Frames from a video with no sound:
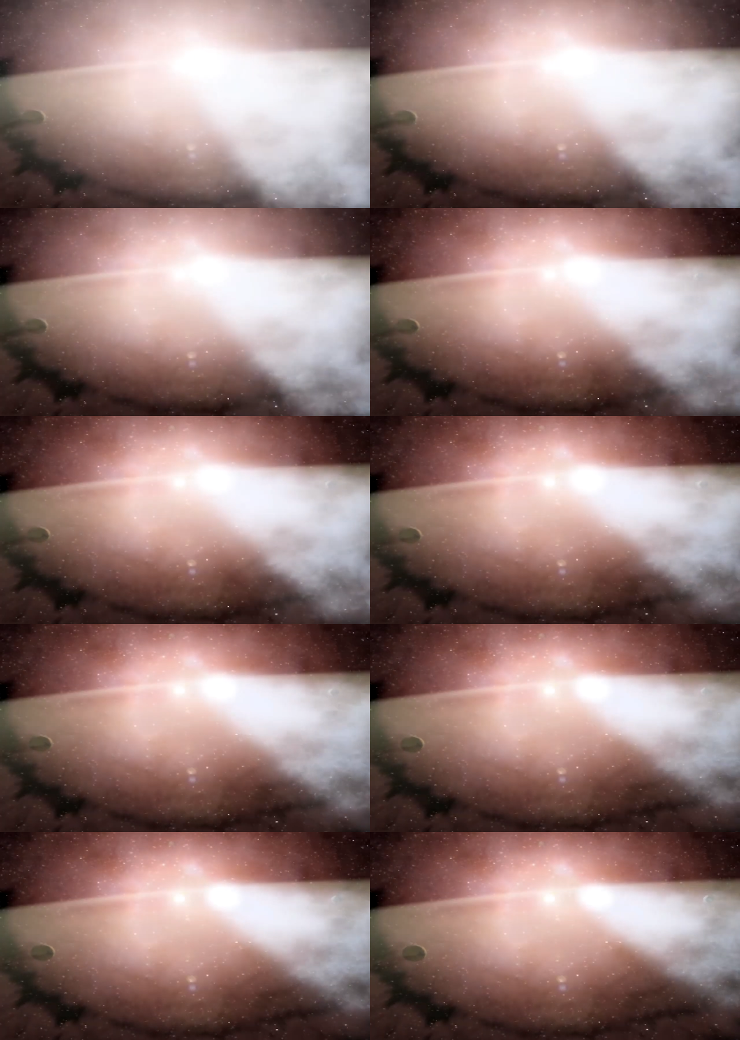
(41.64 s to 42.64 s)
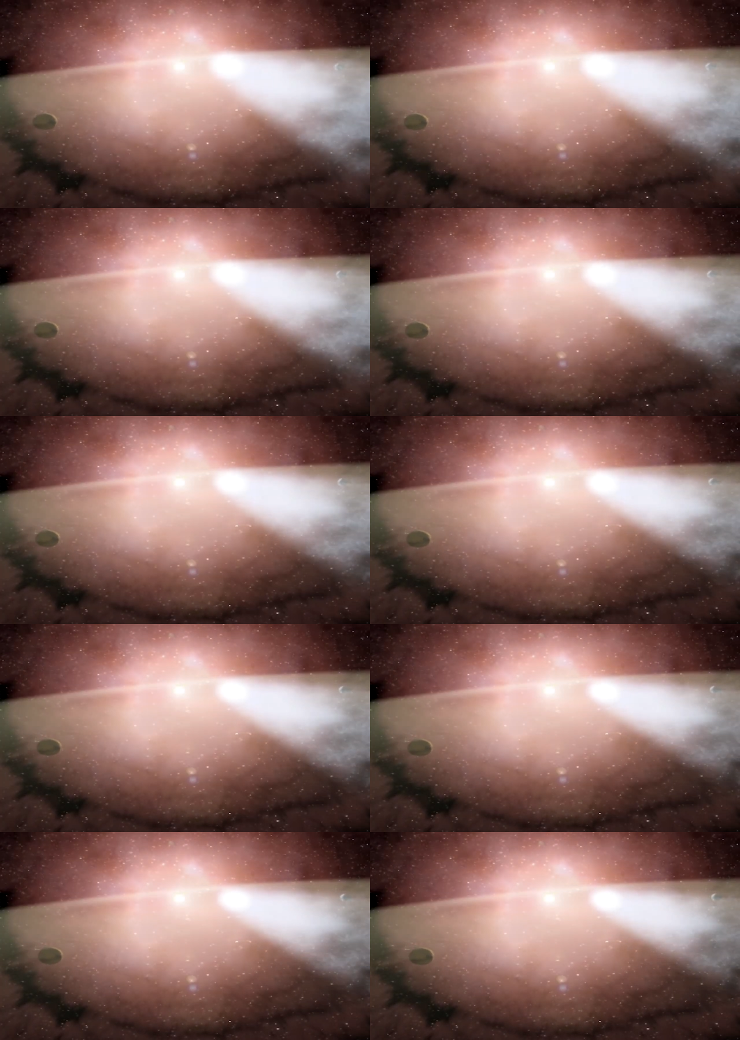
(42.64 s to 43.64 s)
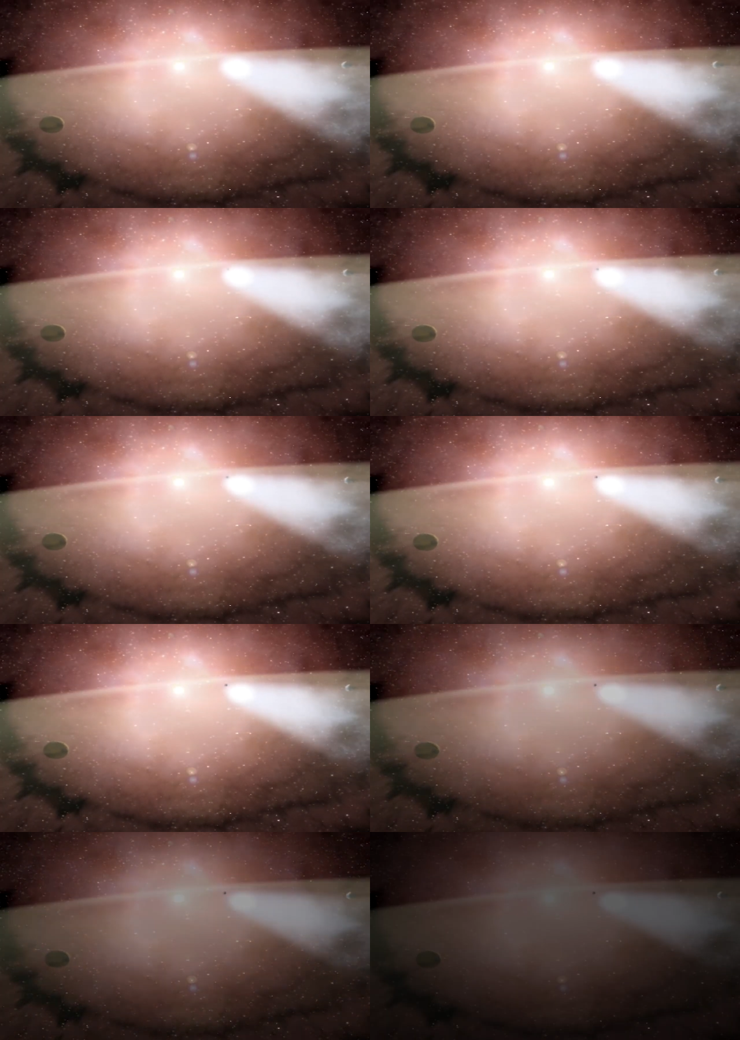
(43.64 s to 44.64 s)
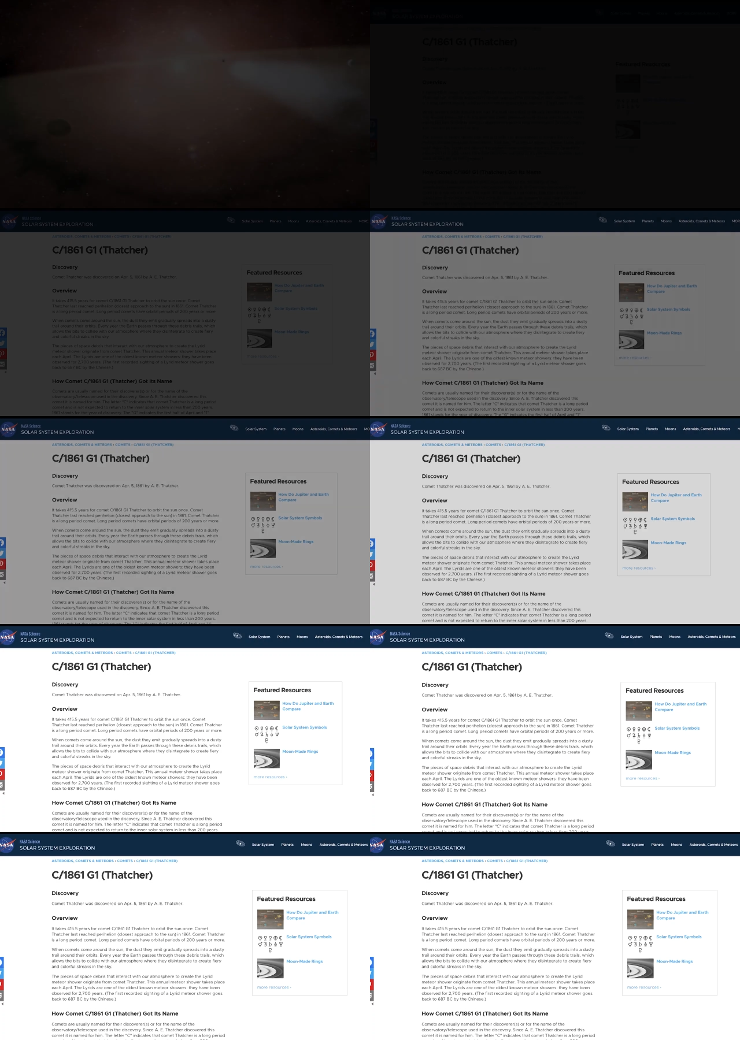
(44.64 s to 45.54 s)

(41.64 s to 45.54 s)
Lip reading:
No face is visible, so there are no lips to read.